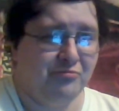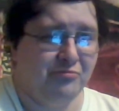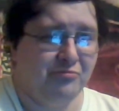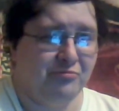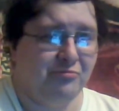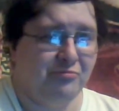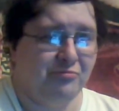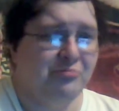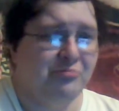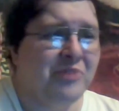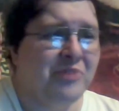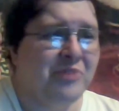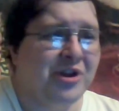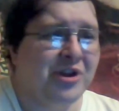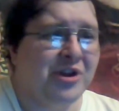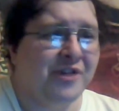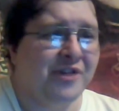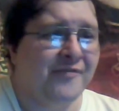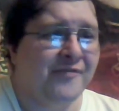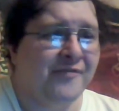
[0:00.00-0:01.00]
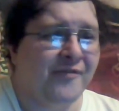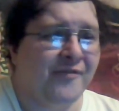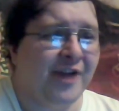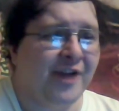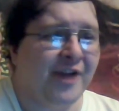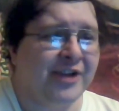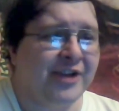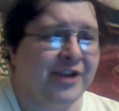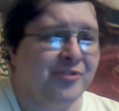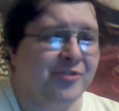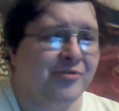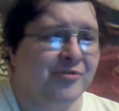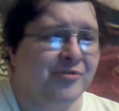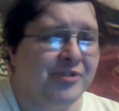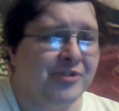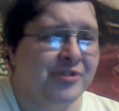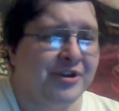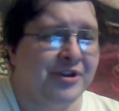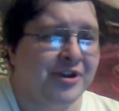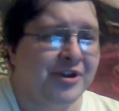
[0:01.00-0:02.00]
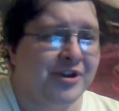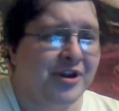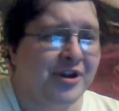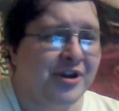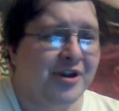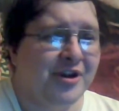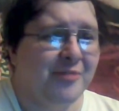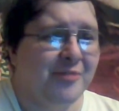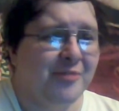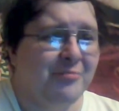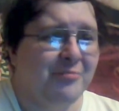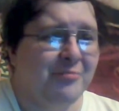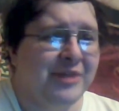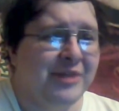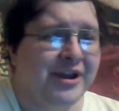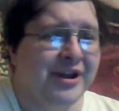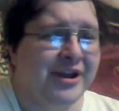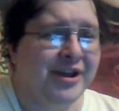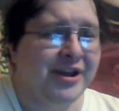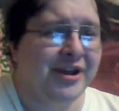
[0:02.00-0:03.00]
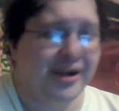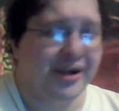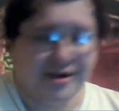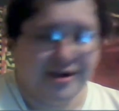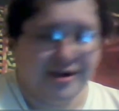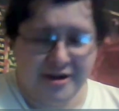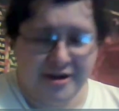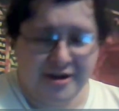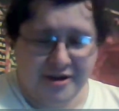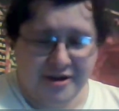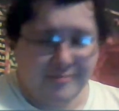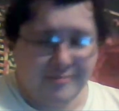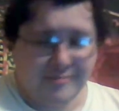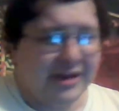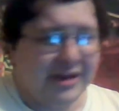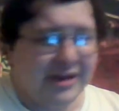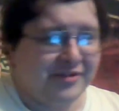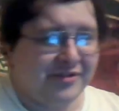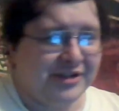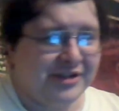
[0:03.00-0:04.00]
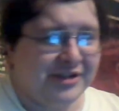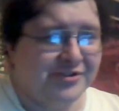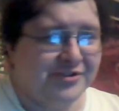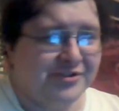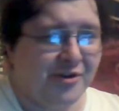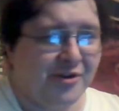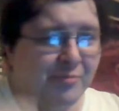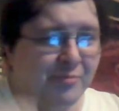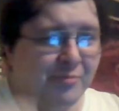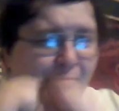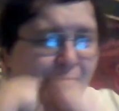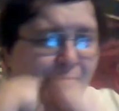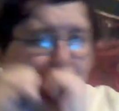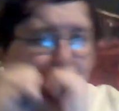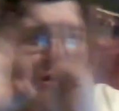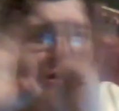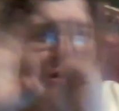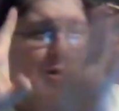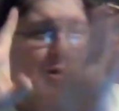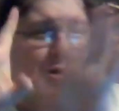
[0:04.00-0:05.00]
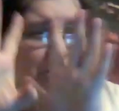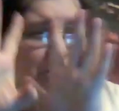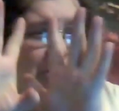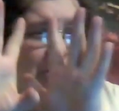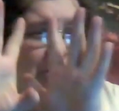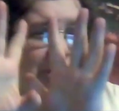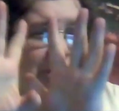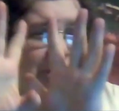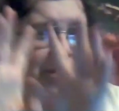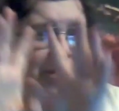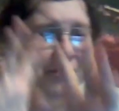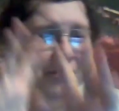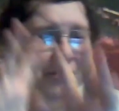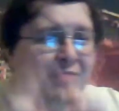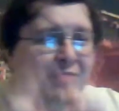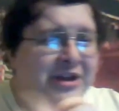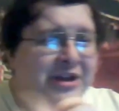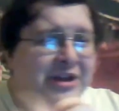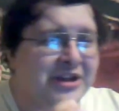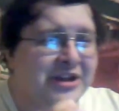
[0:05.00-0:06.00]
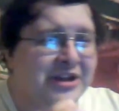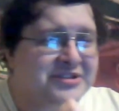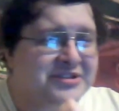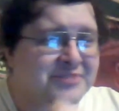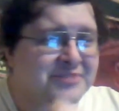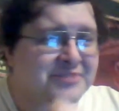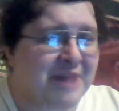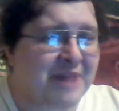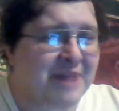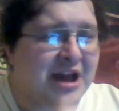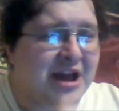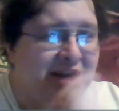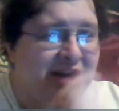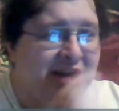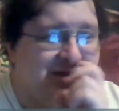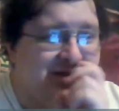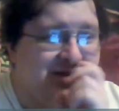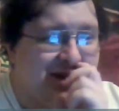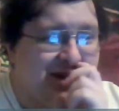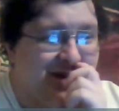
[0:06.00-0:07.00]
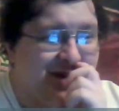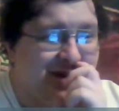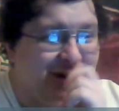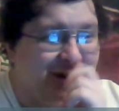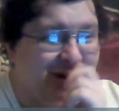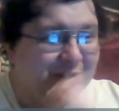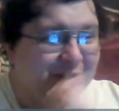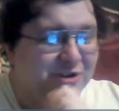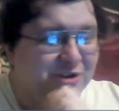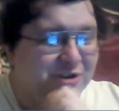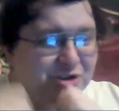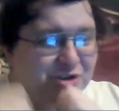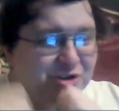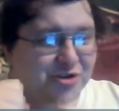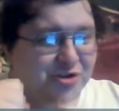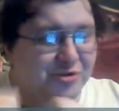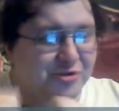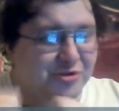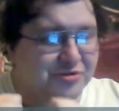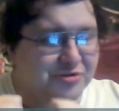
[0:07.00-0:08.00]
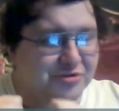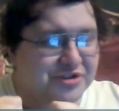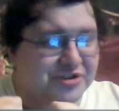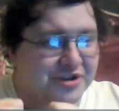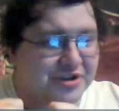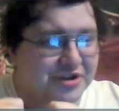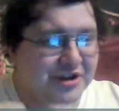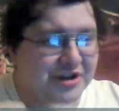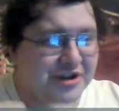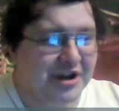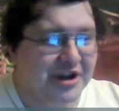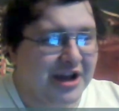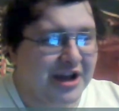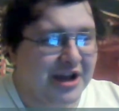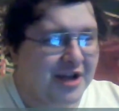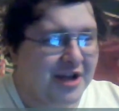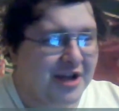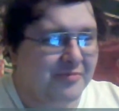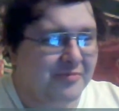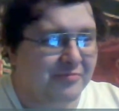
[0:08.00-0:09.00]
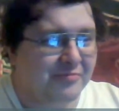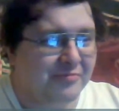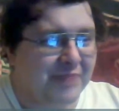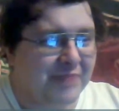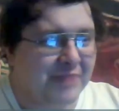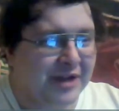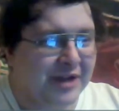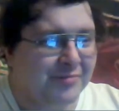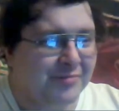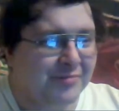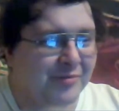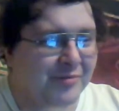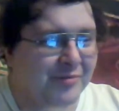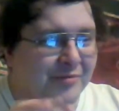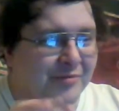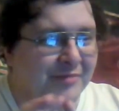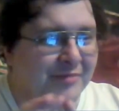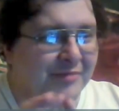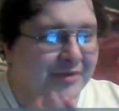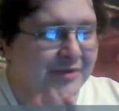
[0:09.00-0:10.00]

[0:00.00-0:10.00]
Me fight good. Me make things go boom. Me smash and shoot and make boom.